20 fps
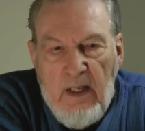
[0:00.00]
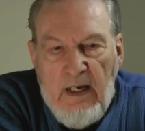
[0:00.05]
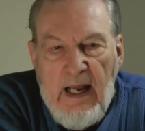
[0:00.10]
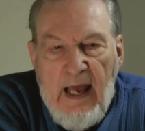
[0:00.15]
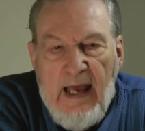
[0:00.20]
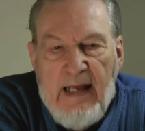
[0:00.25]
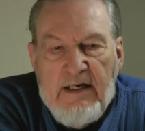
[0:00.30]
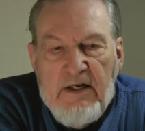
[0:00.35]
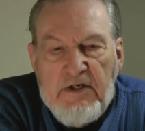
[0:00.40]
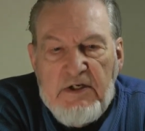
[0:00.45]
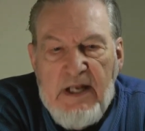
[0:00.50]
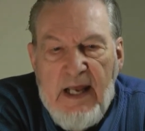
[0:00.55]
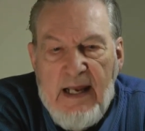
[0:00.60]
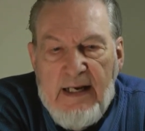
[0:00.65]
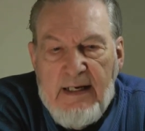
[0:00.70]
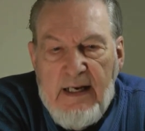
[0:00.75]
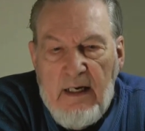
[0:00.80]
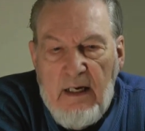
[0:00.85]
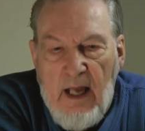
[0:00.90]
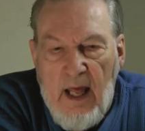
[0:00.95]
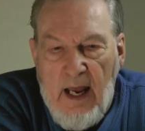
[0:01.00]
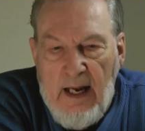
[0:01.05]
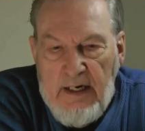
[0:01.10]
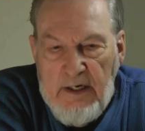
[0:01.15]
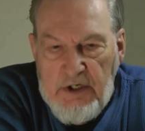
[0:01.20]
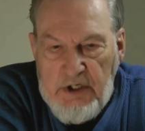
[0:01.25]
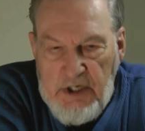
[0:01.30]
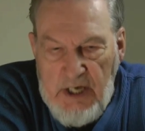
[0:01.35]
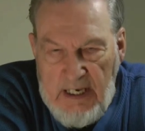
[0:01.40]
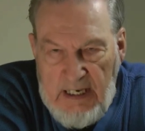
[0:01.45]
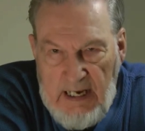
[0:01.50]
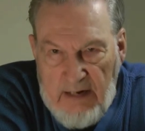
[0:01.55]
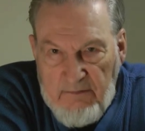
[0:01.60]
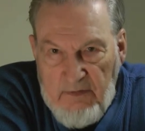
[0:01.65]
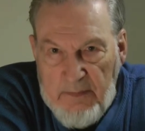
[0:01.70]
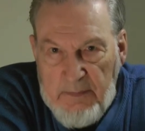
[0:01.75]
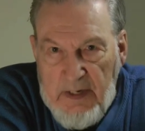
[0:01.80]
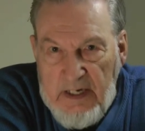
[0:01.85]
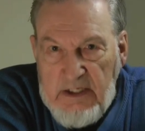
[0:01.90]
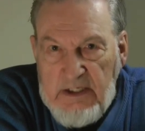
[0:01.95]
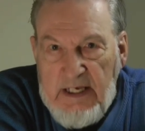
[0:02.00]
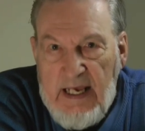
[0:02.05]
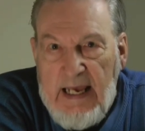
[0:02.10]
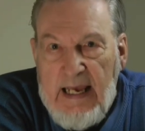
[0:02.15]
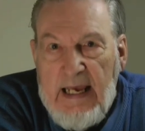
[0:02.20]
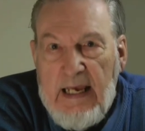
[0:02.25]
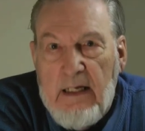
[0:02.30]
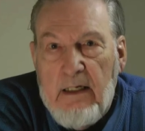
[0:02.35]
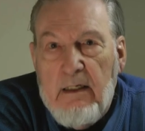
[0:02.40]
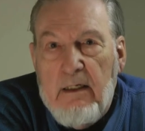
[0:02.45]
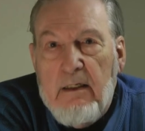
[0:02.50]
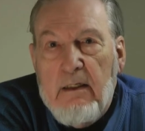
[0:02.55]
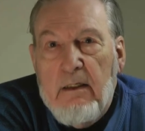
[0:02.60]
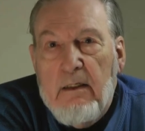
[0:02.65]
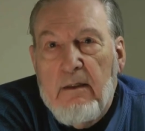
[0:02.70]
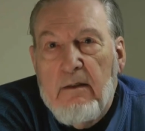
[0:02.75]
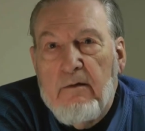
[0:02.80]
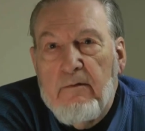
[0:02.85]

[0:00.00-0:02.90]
And I had to stand in line and shake everybody's hand.